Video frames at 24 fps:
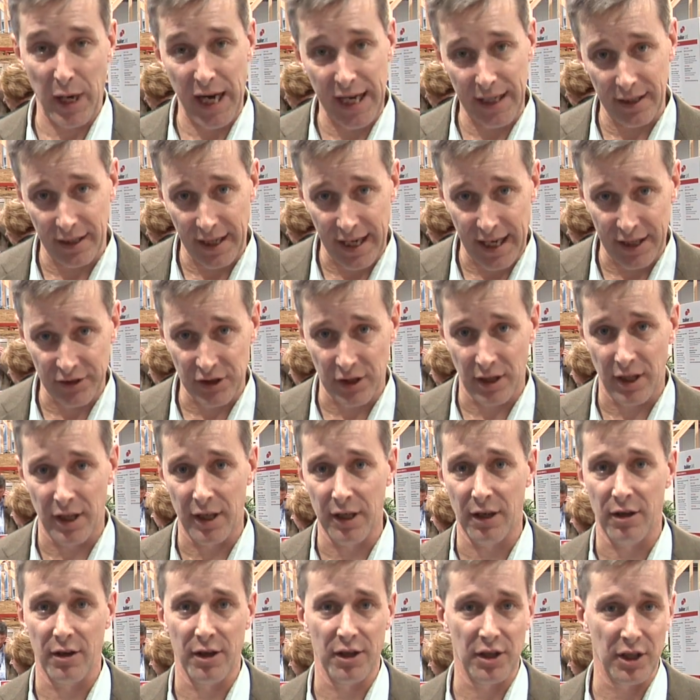paint lasts
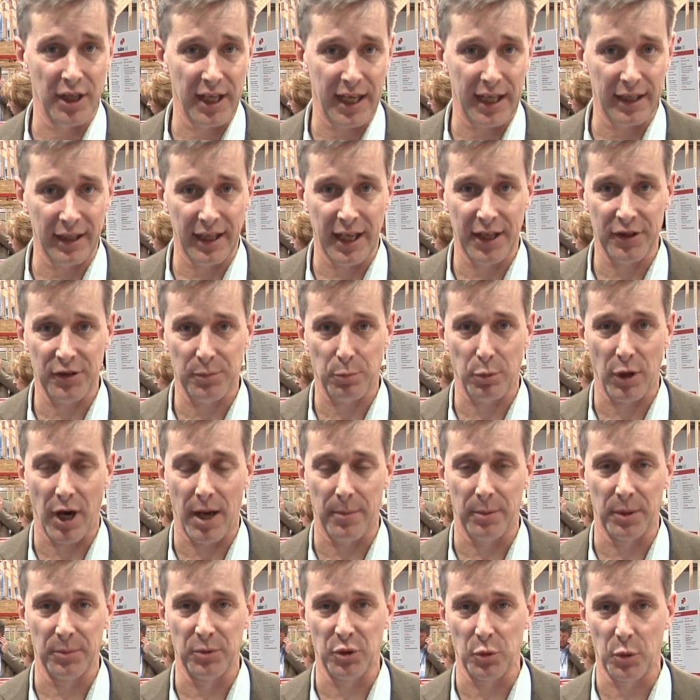longer and you get less
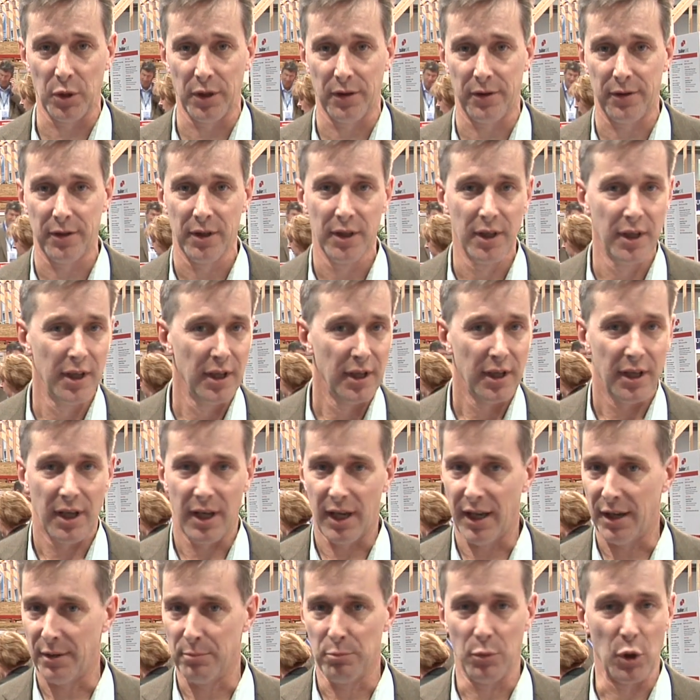problems with
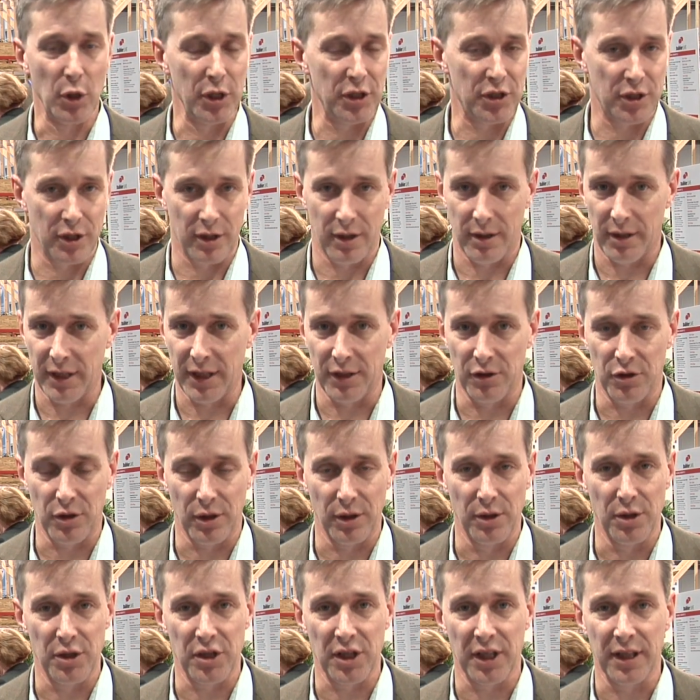uh, moisture
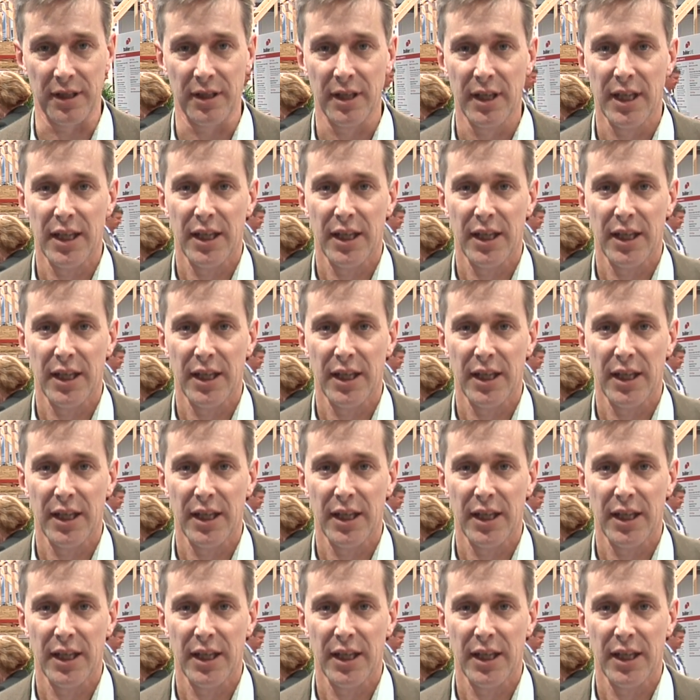intrusion.